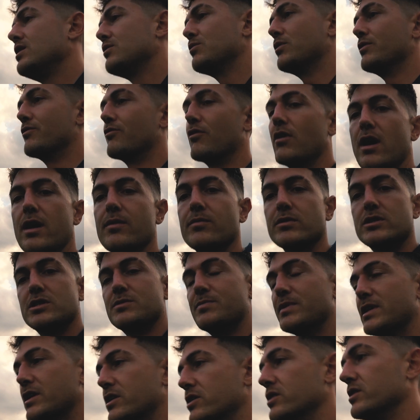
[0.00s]
with Ryan, which has
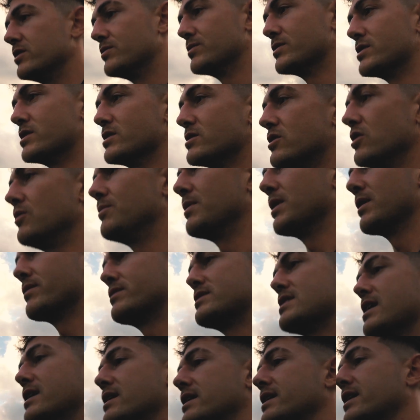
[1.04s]
been good, which has got my
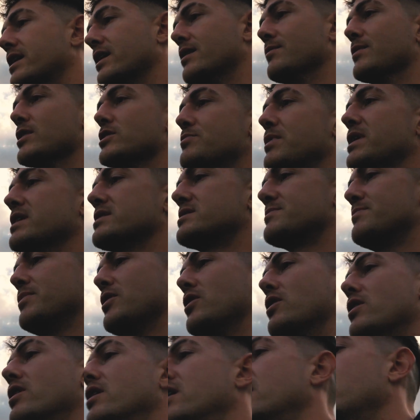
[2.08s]
technique in a much better
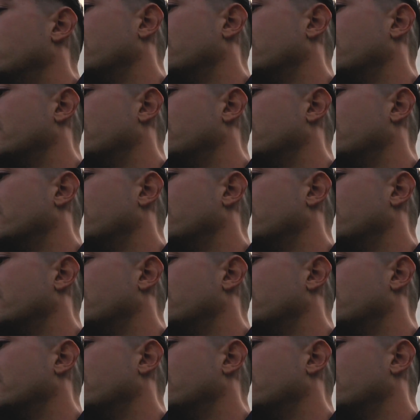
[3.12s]
spot.